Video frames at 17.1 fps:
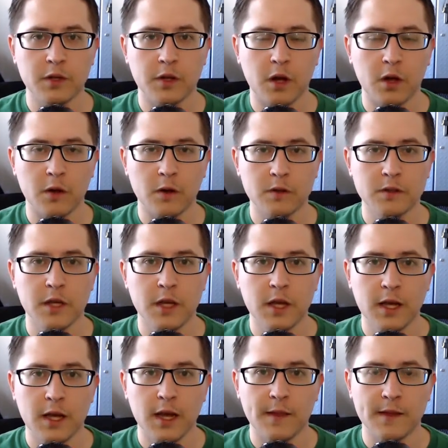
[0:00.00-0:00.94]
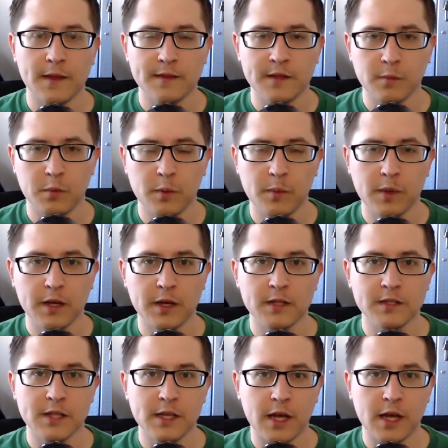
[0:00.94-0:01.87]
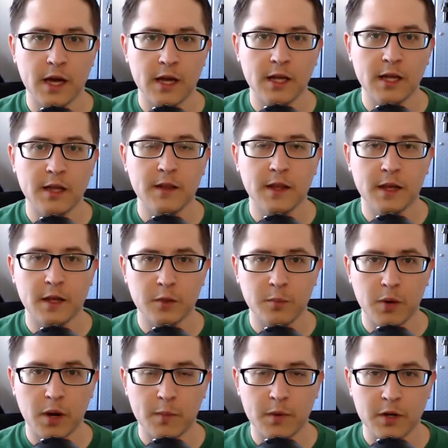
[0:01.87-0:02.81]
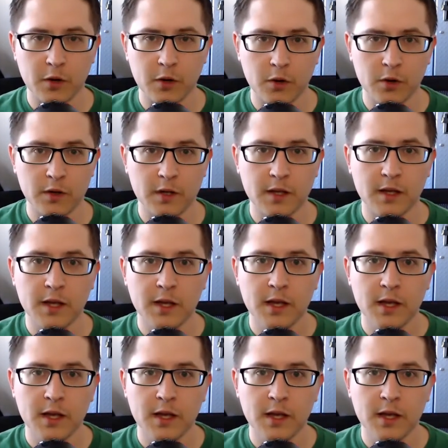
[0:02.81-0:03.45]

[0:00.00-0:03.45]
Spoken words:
And that's simply because they got the property early.